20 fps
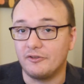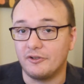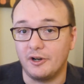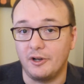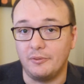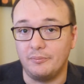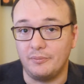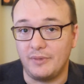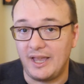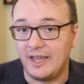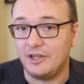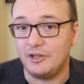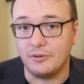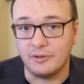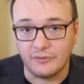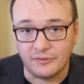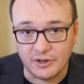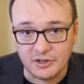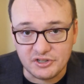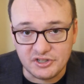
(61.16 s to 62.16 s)
from a
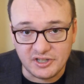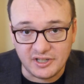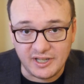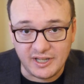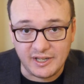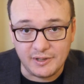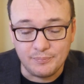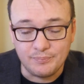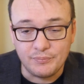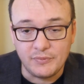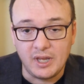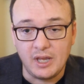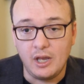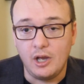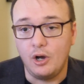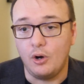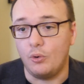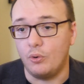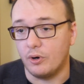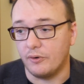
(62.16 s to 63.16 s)
university,
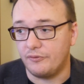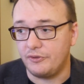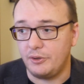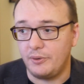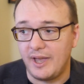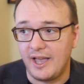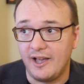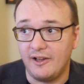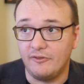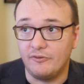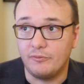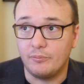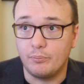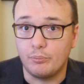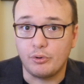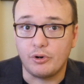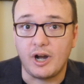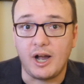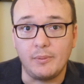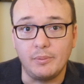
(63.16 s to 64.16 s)
or if you have
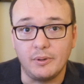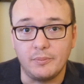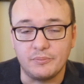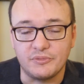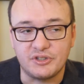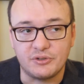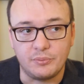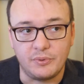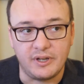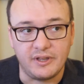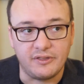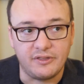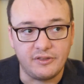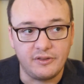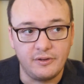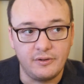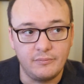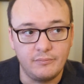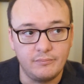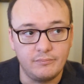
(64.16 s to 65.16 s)
problems
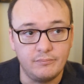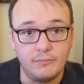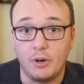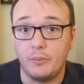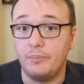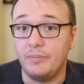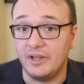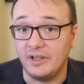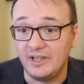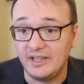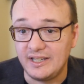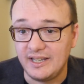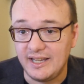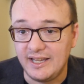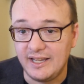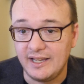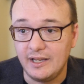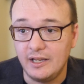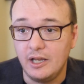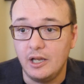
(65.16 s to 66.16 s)
with
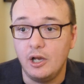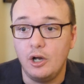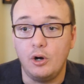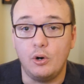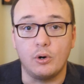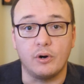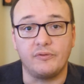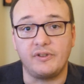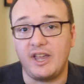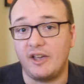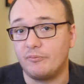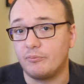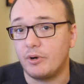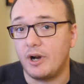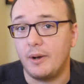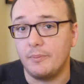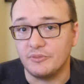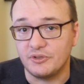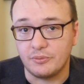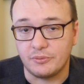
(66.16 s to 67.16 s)
mobility, or if you have
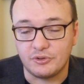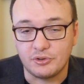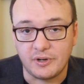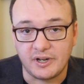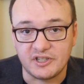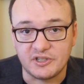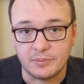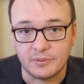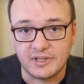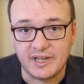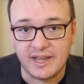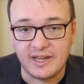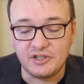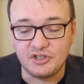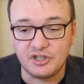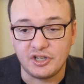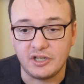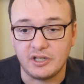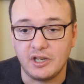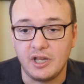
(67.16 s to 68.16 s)
problems with
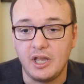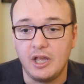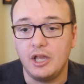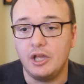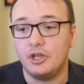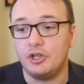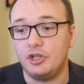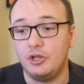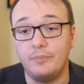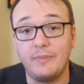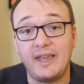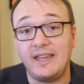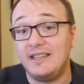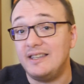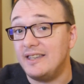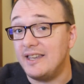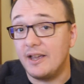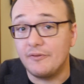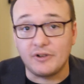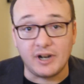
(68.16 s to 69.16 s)
transportation, you may
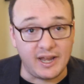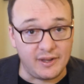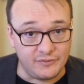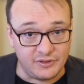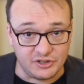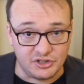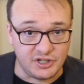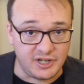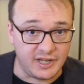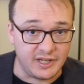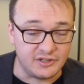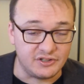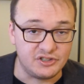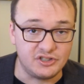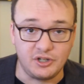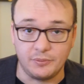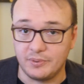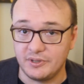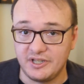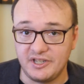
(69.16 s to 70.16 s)
never have the chance
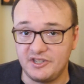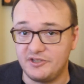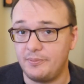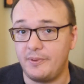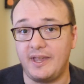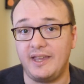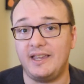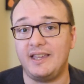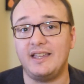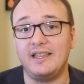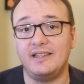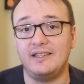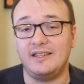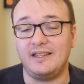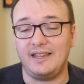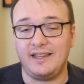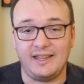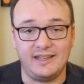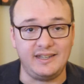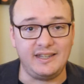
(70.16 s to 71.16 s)
to participate
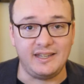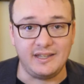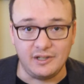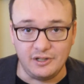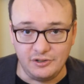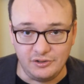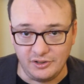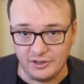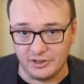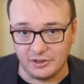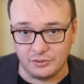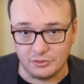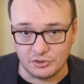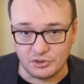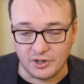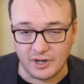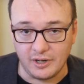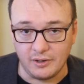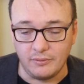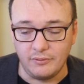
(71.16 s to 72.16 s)
in any clinical
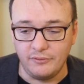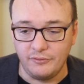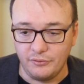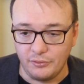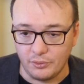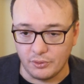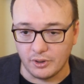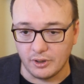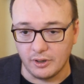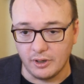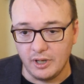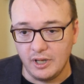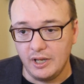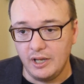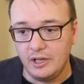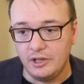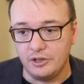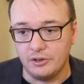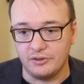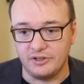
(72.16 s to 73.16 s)
trial for
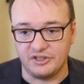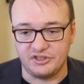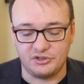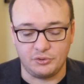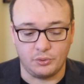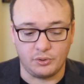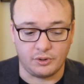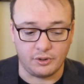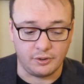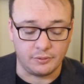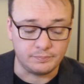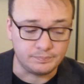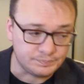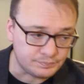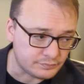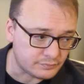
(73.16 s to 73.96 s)
your disorder.